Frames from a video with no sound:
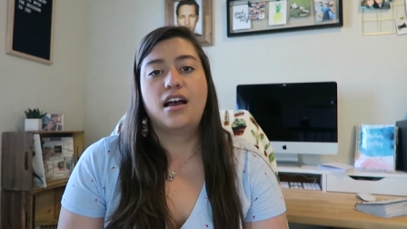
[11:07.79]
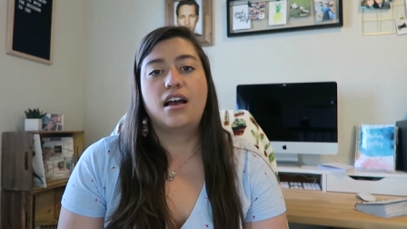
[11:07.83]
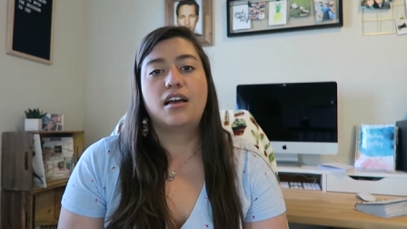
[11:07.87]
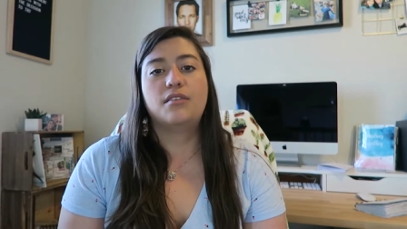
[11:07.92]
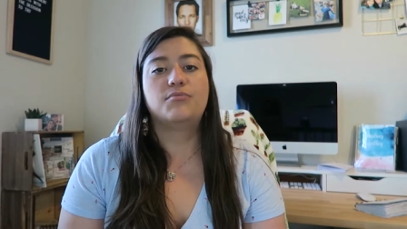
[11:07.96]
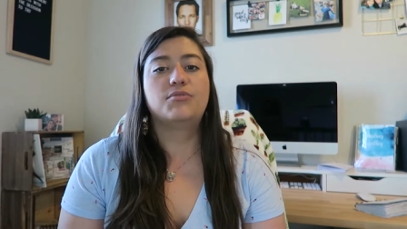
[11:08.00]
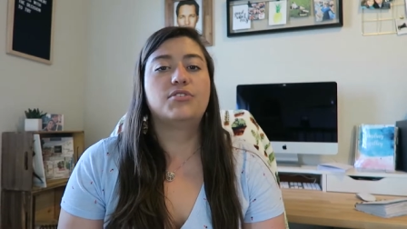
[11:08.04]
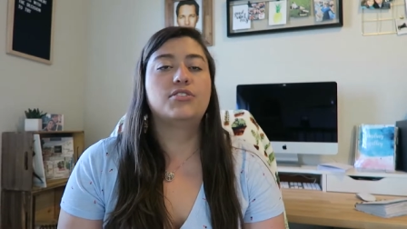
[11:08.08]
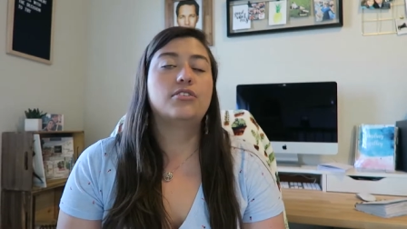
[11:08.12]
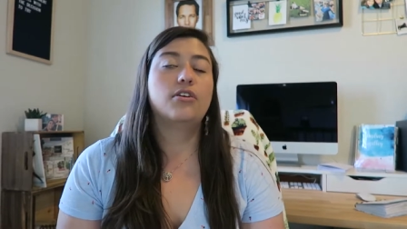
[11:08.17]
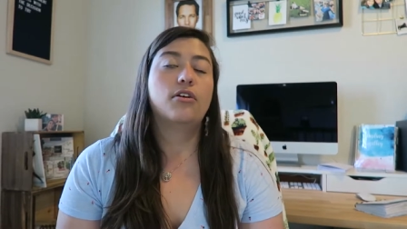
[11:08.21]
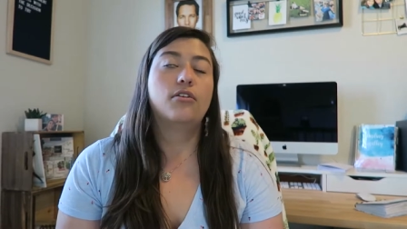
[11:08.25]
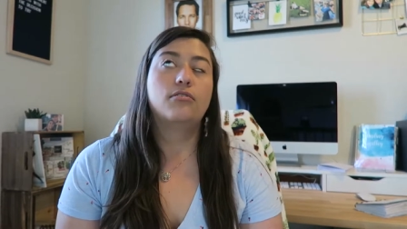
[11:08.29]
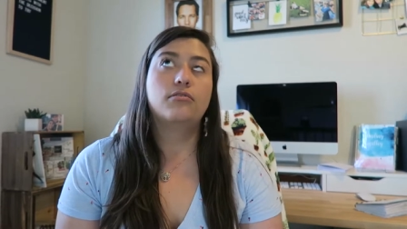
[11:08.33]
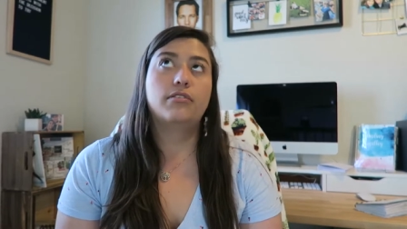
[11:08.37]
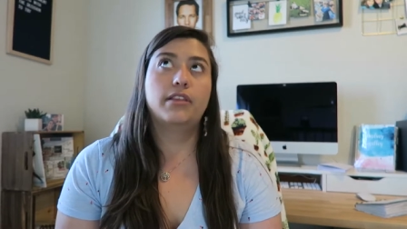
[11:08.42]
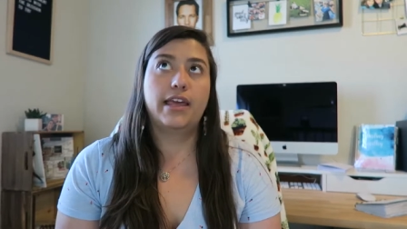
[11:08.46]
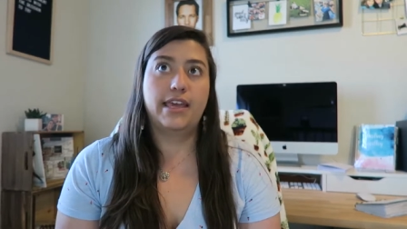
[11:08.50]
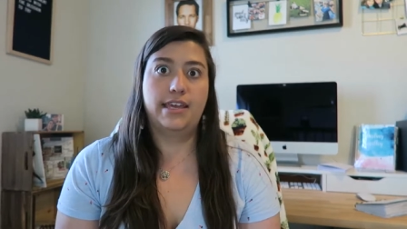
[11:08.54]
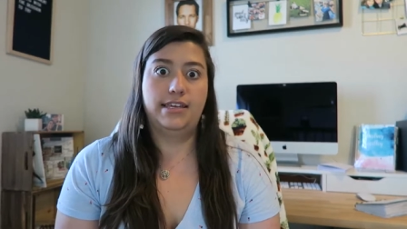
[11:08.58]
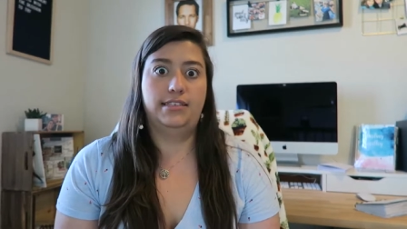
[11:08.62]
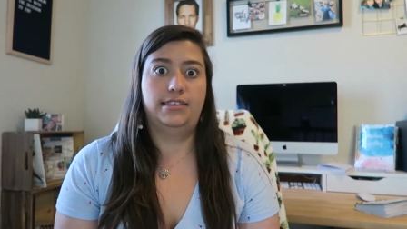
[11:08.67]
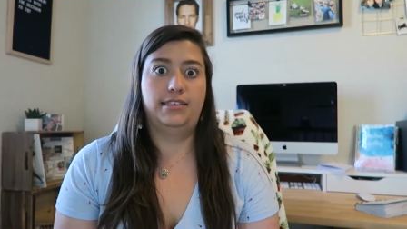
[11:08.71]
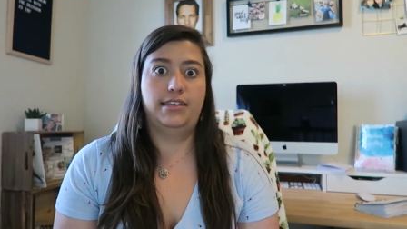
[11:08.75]
I'm so
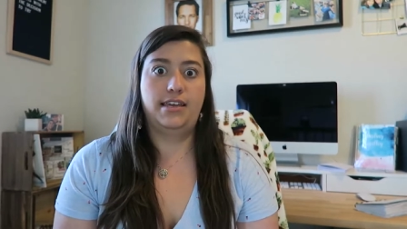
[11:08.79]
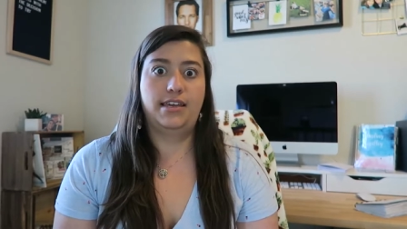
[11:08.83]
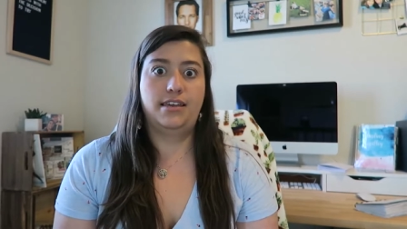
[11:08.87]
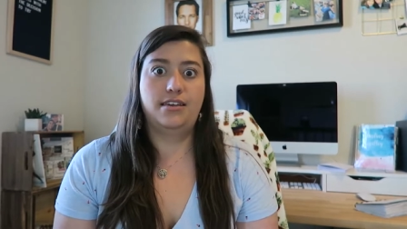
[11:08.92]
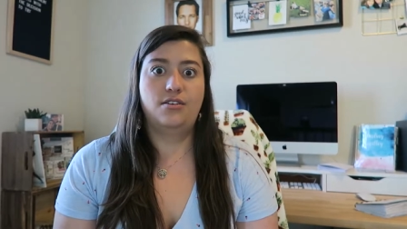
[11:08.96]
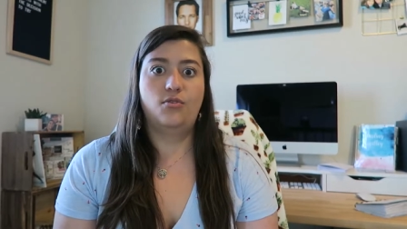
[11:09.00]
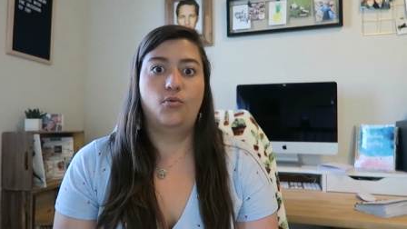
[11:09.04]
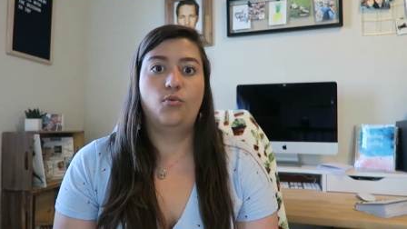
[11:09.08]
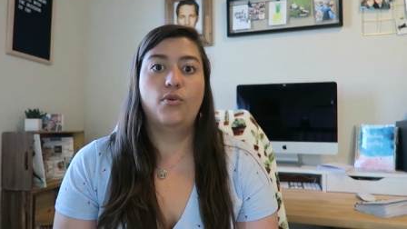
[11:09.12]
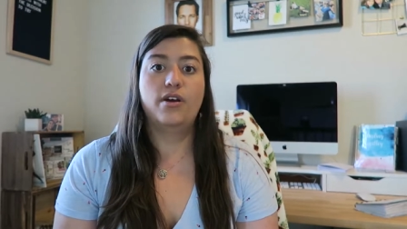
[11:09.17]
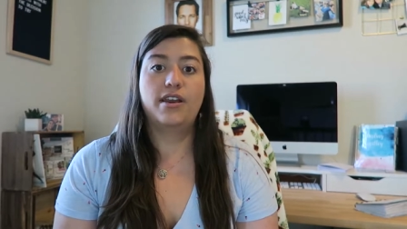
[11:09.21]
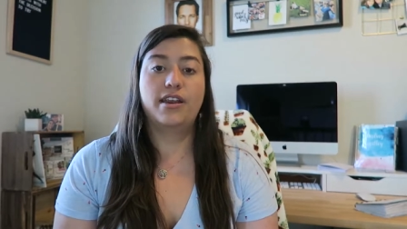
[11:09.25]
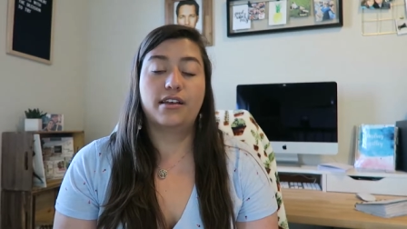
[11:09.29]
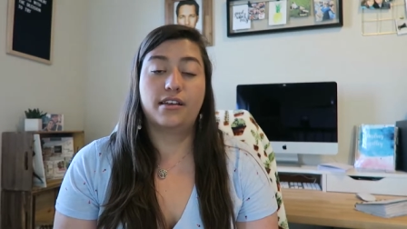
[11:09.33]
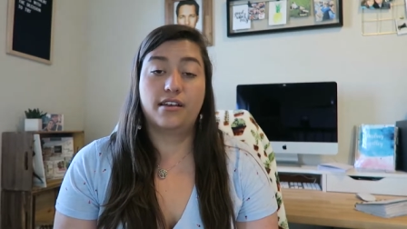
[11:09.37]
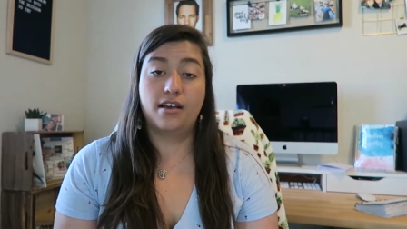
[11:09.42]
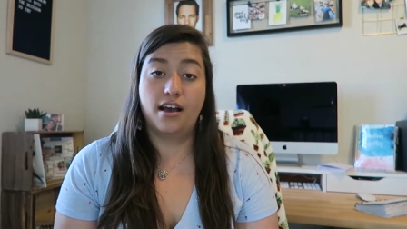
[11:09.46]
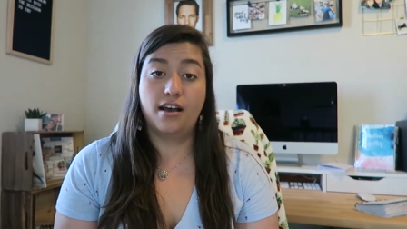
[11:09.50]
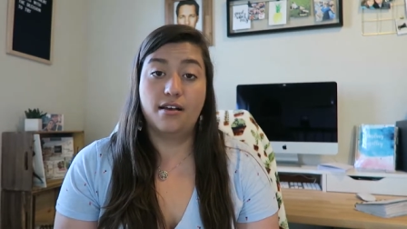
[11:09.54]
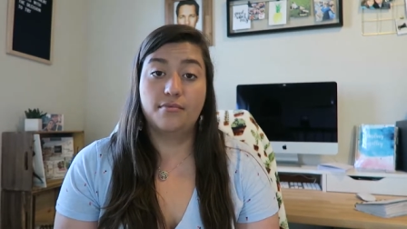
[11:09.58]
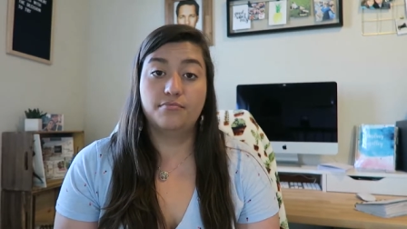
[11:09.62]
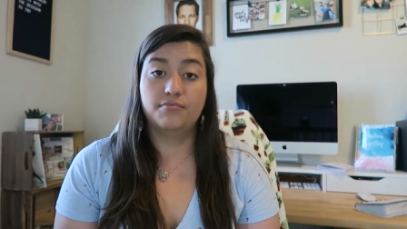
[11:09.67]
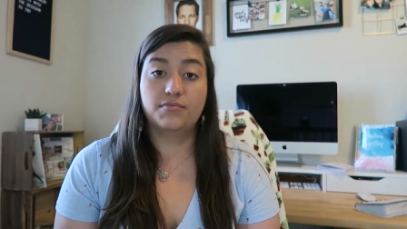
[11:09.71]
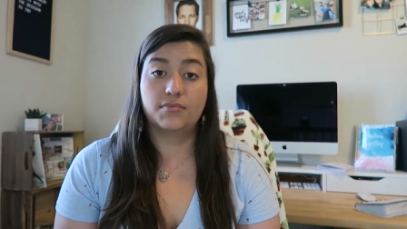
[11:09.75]
lazy when it
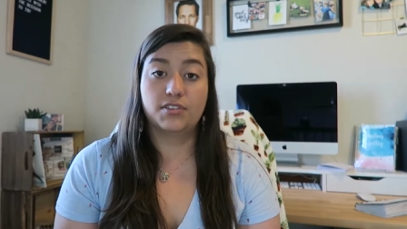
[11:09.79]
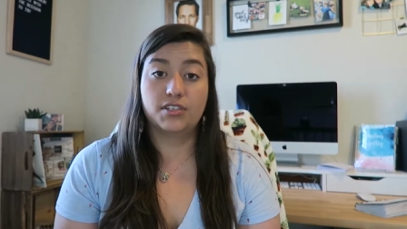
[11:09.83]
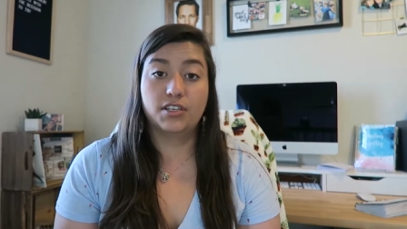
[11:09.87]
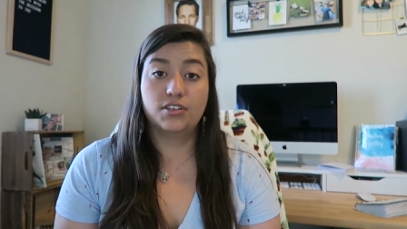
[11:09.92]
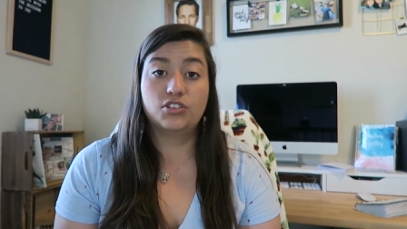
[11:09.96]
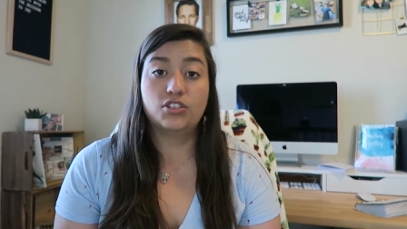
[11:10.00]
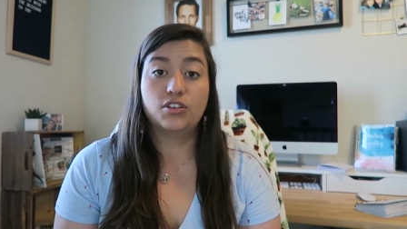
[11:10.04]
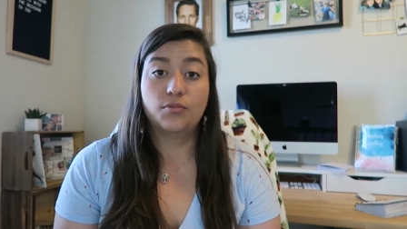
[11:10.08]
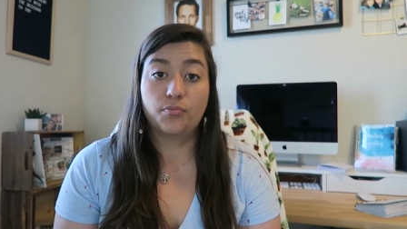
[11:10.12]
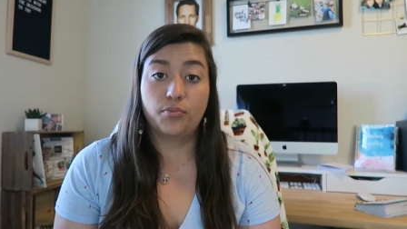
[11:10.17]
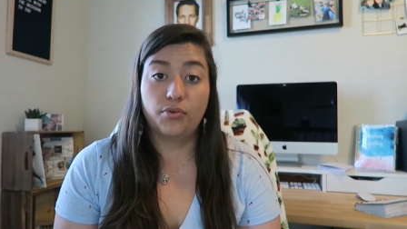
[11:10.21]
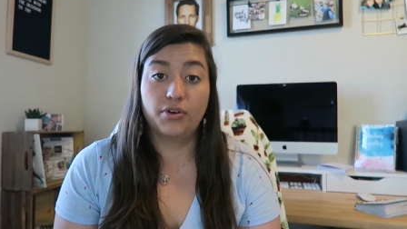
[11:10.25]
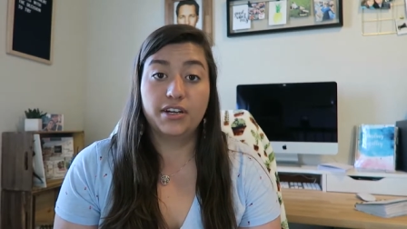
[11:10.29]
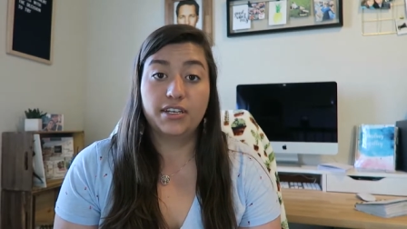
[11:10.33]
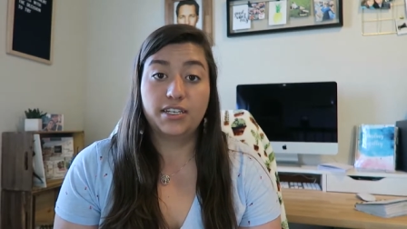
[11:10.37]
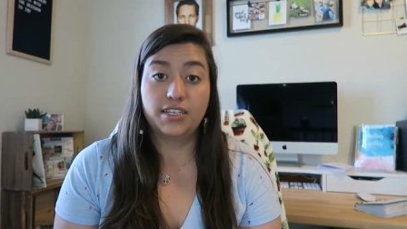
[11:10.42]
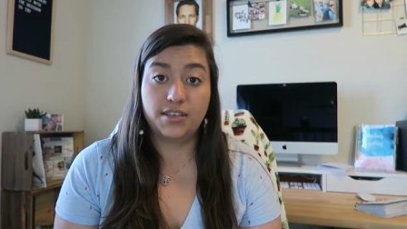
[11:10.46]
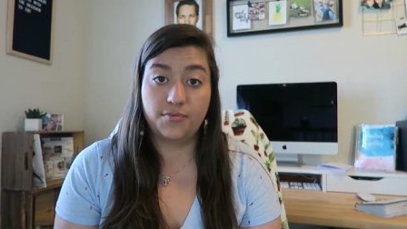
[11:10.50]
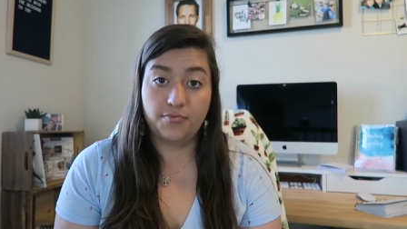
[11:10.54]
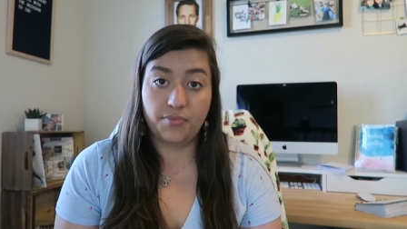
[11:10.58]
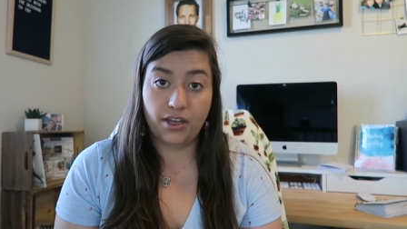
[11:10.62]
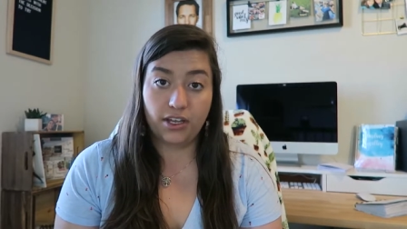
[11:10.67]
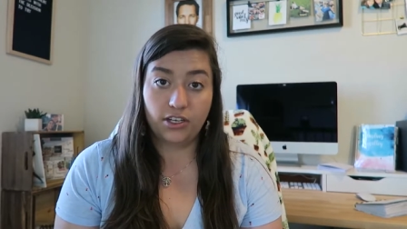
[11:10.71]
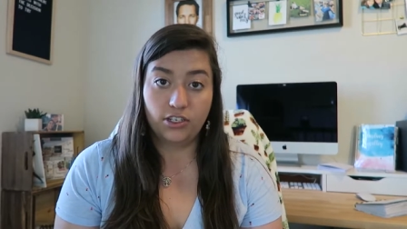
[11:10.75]
comes to
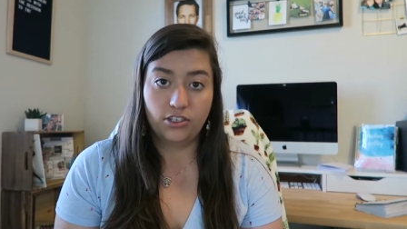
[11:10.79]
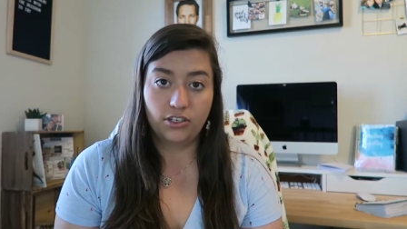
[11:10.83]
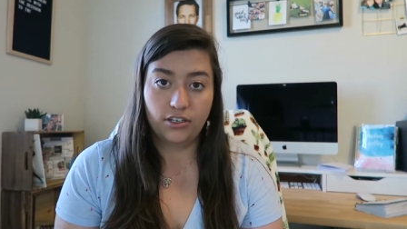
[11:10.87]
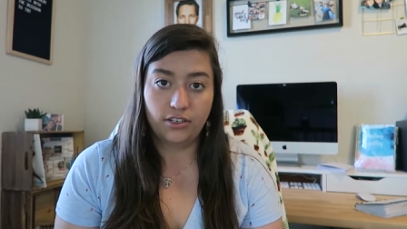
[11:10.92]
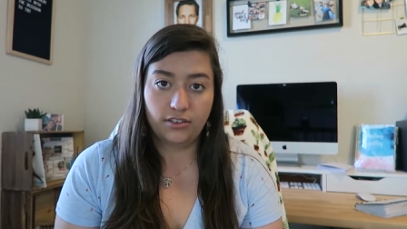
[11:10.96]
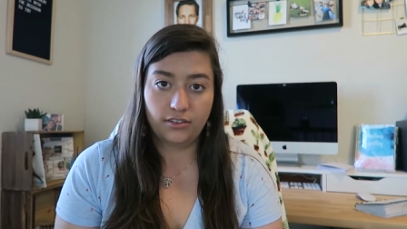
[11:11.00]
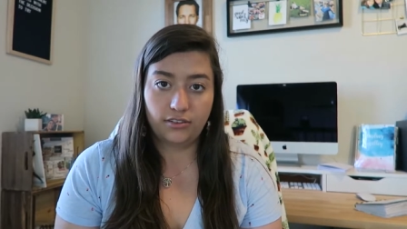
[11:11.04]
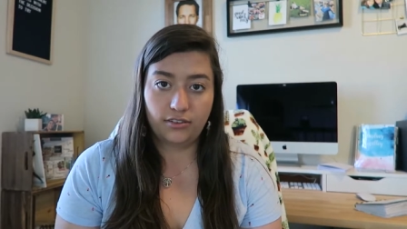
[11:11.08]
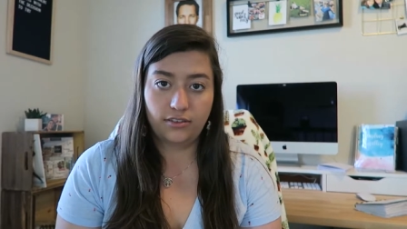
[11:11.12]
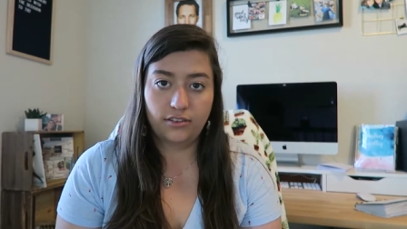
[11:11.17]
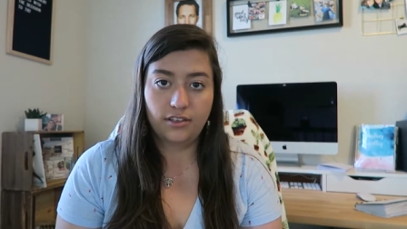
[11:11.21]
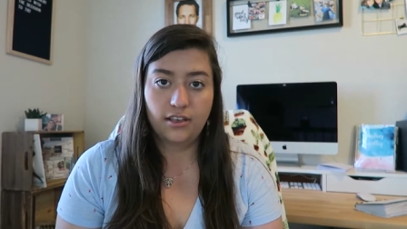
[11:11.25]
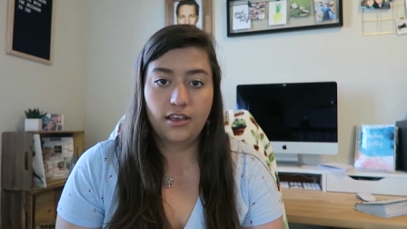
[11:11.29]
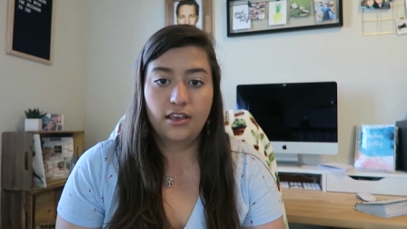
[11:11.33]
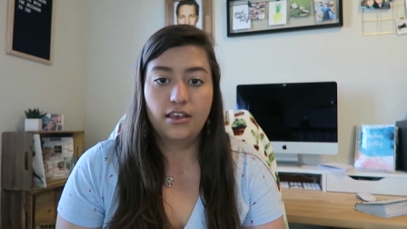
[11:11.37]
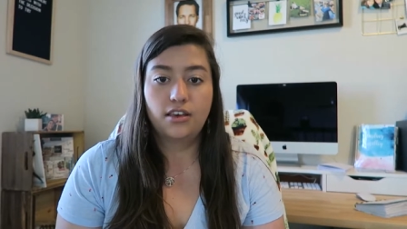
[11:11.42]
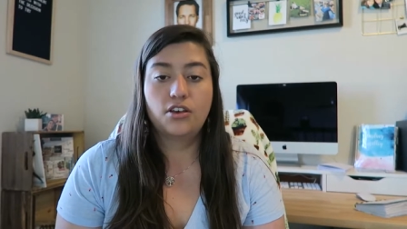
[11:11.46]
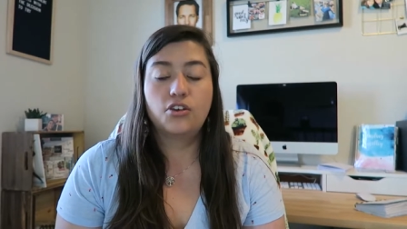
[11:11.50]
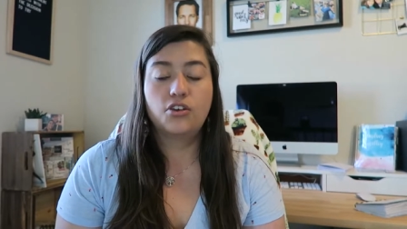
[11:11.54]
printing pictures.